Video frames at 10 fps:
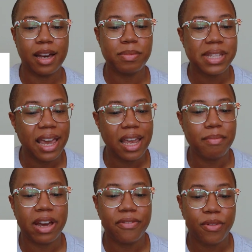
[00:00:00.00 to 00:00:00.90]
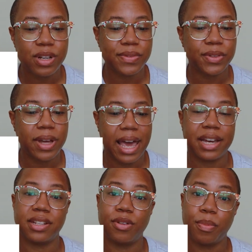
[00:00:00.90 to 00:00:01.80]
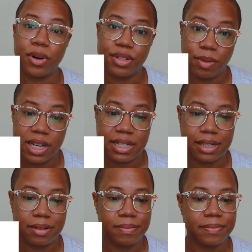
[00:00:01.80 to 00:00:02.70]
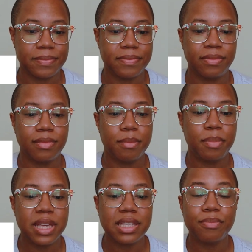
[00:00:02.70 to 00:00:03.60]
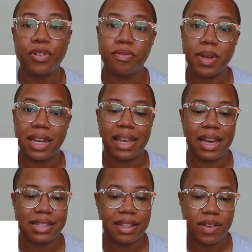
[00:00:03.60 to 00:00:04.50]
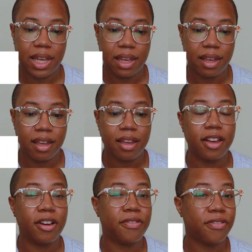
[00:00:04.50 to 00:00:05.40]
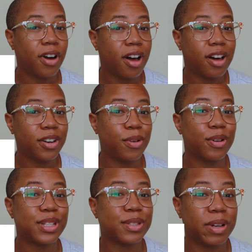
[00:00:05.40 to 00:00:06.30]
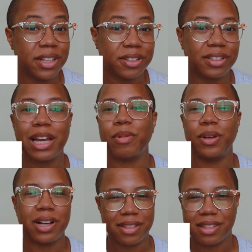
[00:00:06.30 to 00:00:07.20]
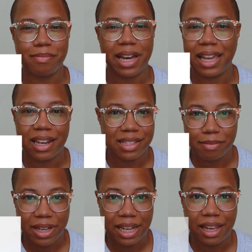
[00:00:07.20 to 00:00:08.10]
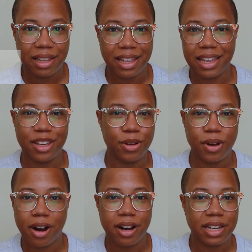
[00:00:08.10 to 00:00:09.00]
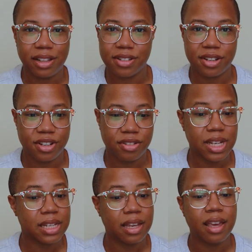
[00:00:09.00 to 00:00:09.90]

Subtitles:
Obtained by forceful action or persuasion. Busy movement and activity. A fraud or a swindle, like when you hustle somebody out of some money, like, you know, car dealers on the street.